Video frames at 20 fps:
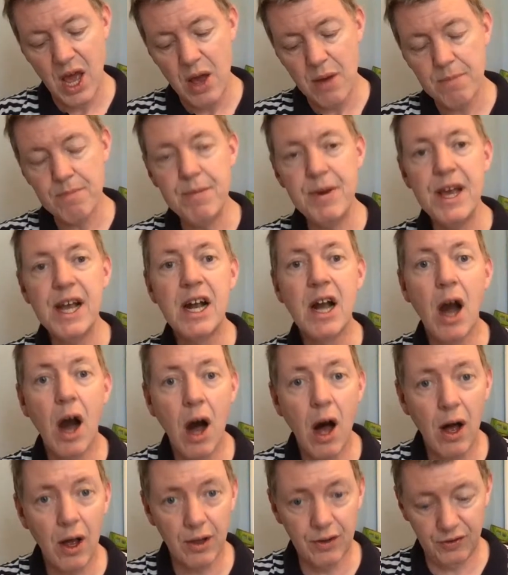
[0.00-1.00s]

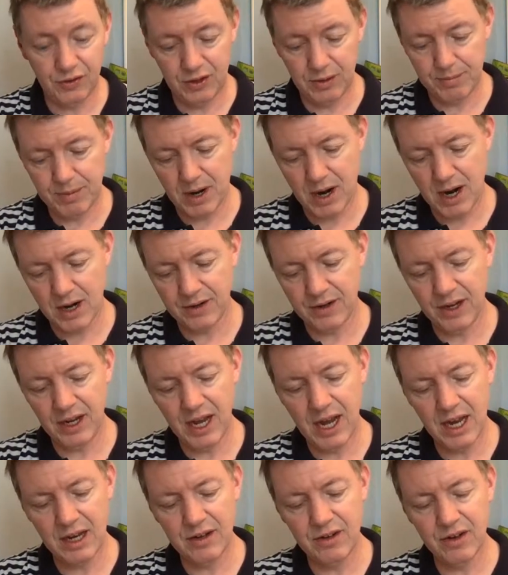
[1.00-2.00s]
Because the party
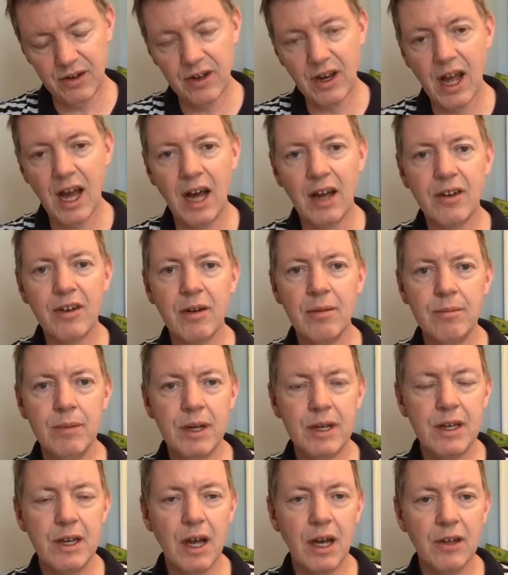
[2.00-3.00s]
ended at
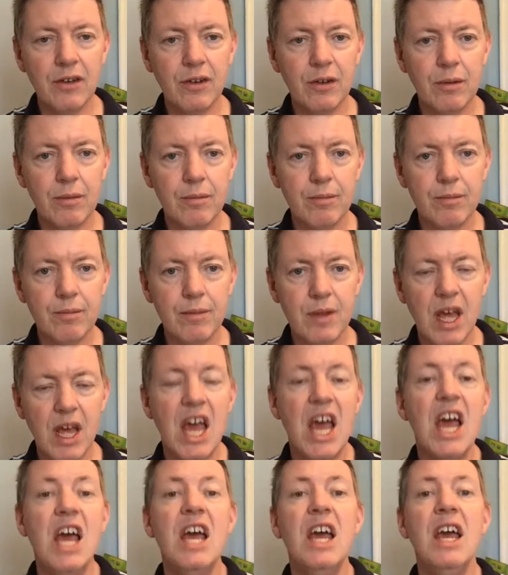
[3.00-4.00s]
midnight.
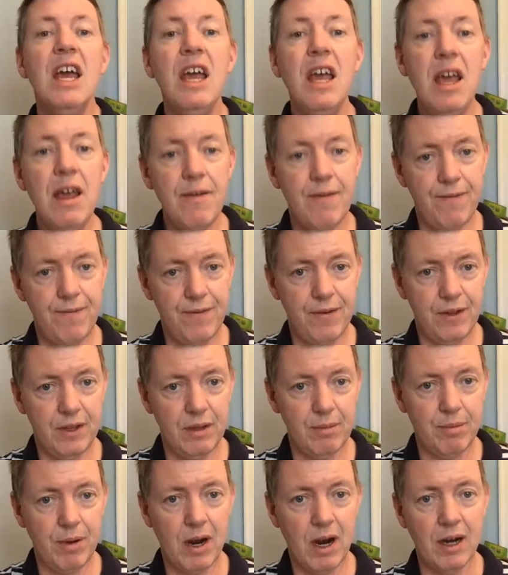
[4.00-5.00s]
If the
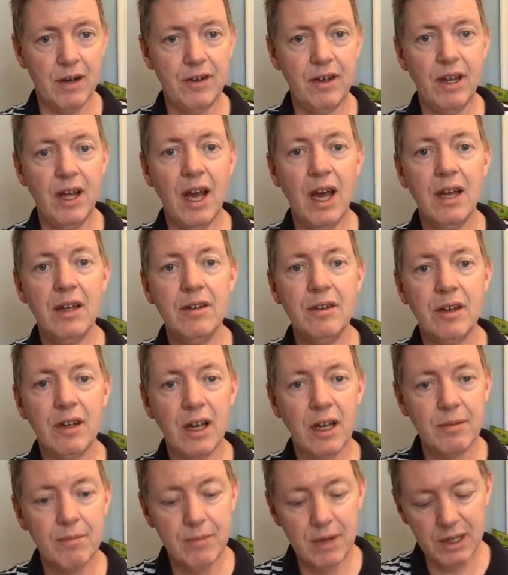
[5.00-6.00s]
party ended
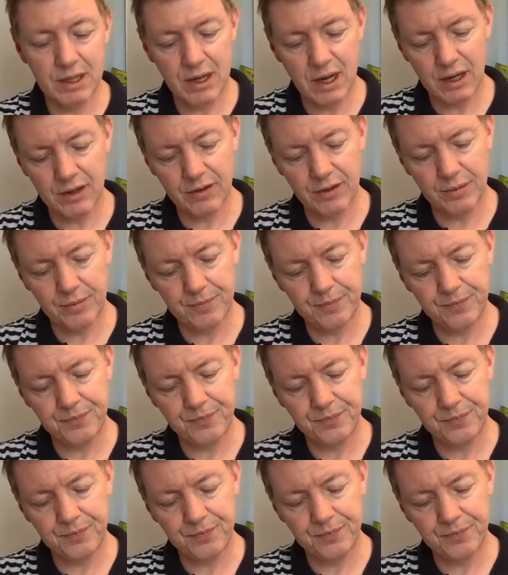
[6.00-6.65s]
at midnight.